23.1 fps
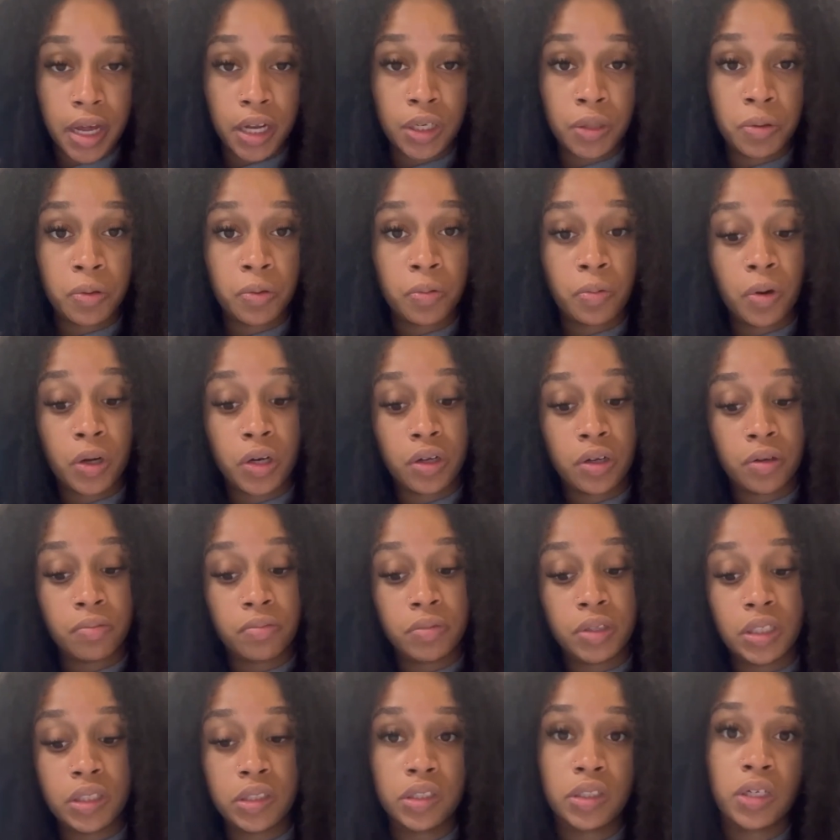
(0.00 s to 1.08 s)
You'd want to
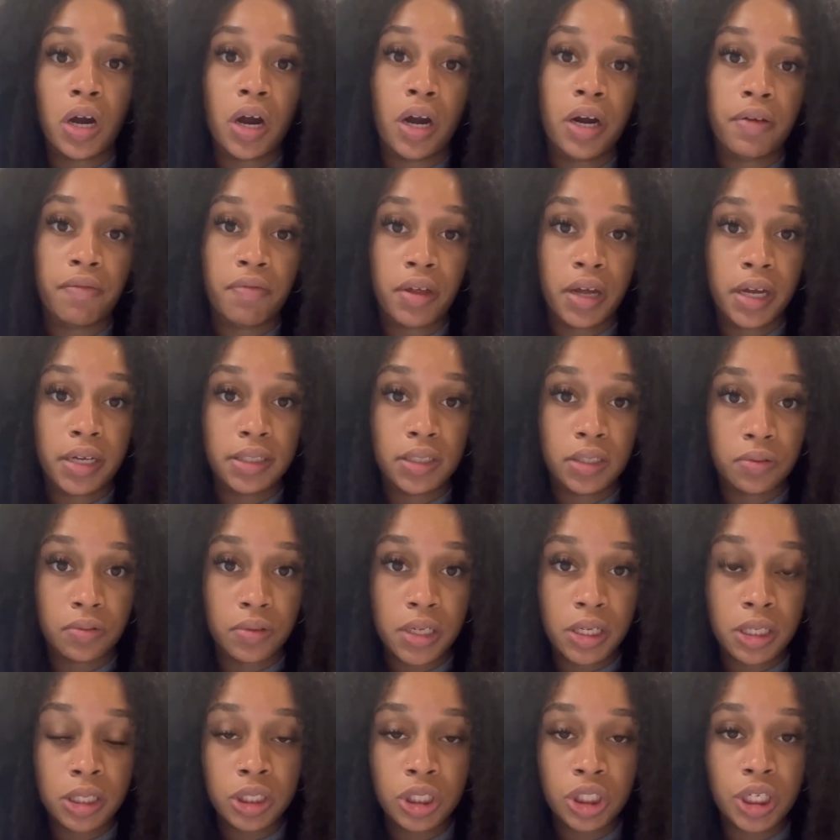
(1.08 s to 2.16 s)
discard of that
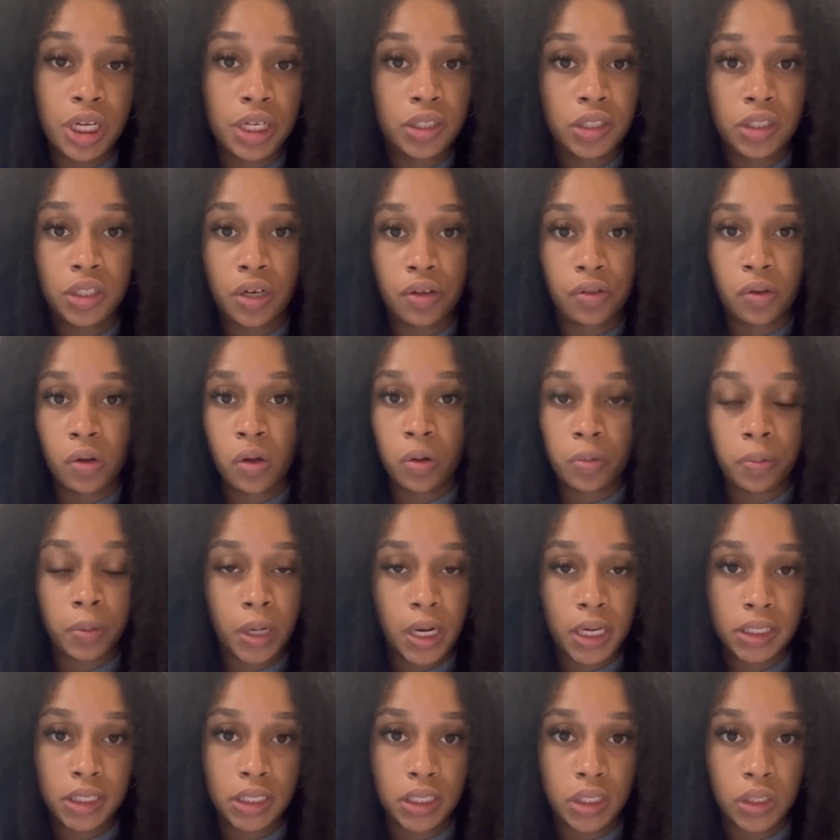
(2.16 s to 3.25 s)
syringe and start the whole
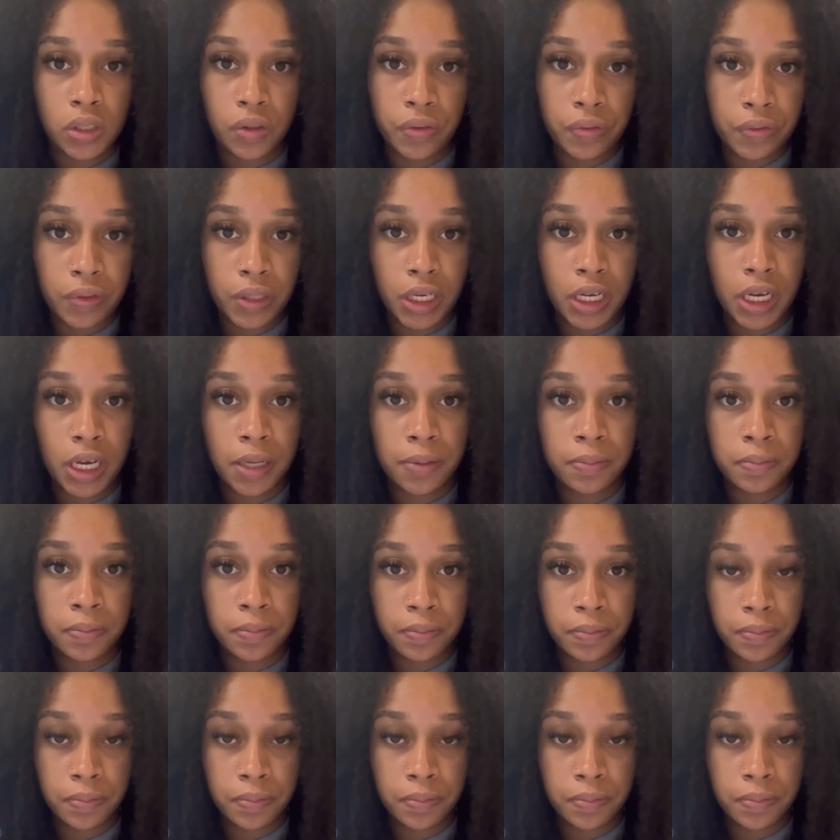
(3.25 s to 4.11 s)
process over again.